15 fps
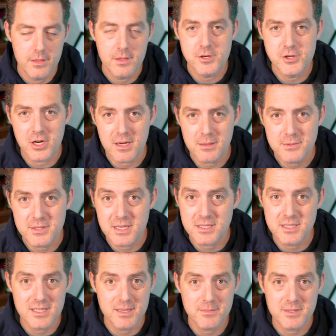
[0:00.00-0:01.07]
The jobs that
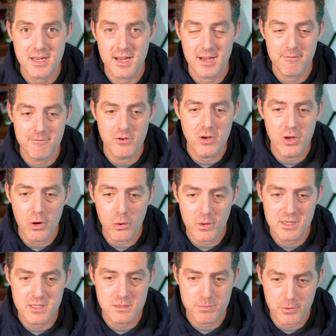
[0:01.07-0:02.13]
seem to have no
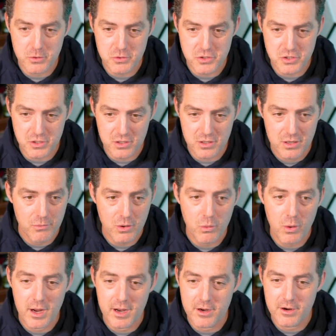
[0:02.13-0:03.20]
exposure
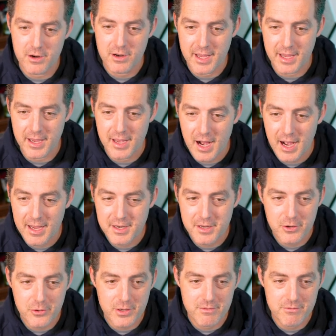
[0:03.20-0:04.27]
require a high
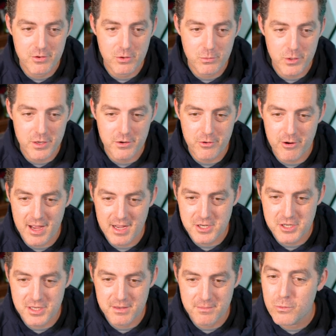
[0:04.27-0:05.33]
degree of human
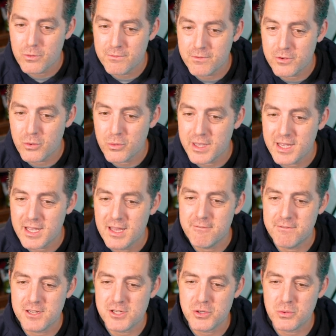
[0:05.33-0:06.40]
interaction, reviewing
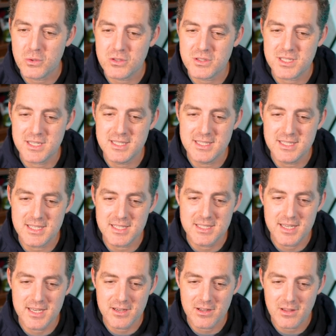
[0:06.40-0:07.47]
visuals in
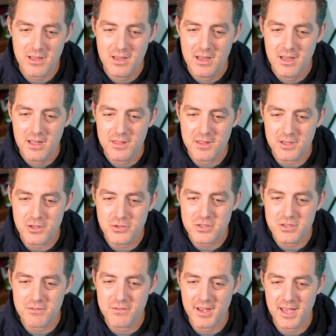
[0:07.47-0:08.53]
detail, the use
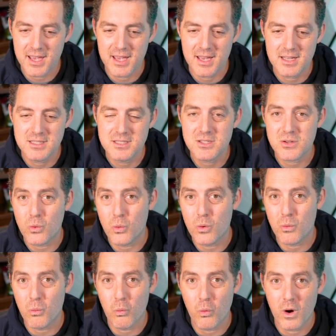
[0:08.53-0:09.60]
of hands
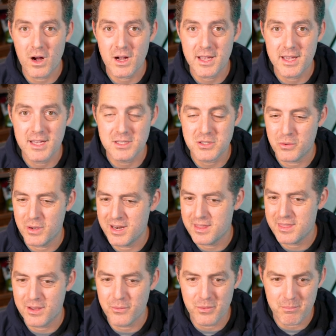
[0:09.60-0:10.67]
or walking, so
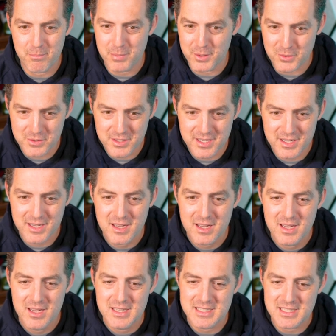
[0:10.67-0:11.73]
anything with building,
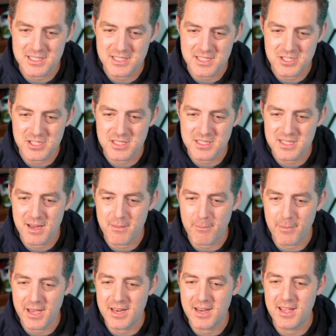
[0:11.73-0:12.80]
decisions that
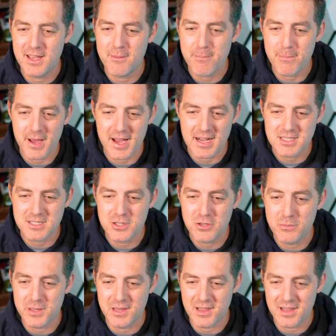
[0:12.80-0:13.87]
might impact
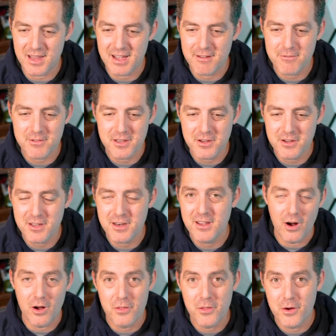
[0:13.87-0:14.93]
human livelihood.
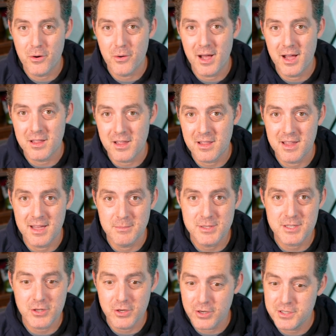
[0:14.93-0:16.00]
Although L L Ms
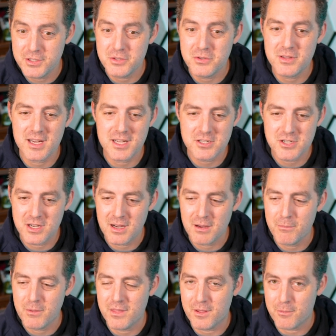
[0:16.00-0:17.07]
could do that
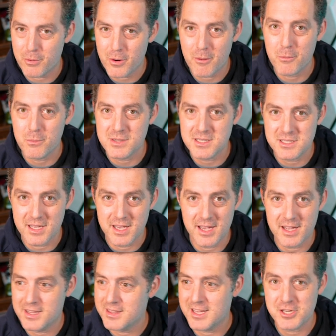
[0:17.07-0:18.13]
job, they're probably
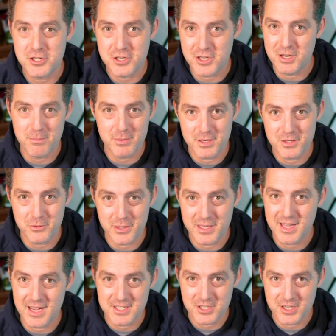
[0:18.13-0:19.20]
saying they shouldn't be doing
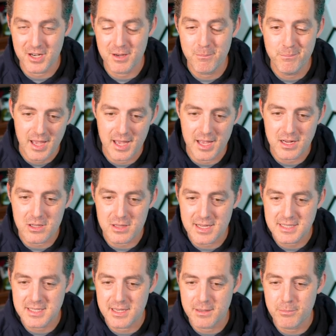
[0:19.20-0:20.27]
that job, and
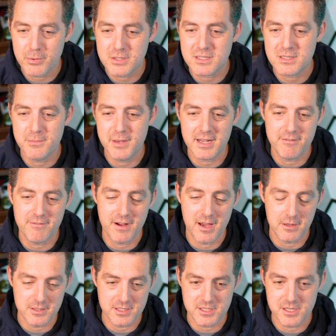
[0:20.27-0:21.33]
collecting inputs to make a
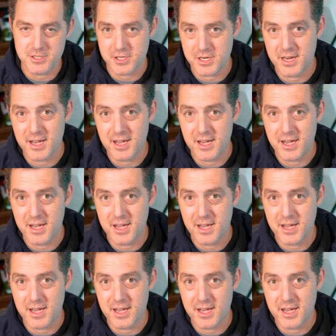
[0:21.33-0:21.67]
final decision.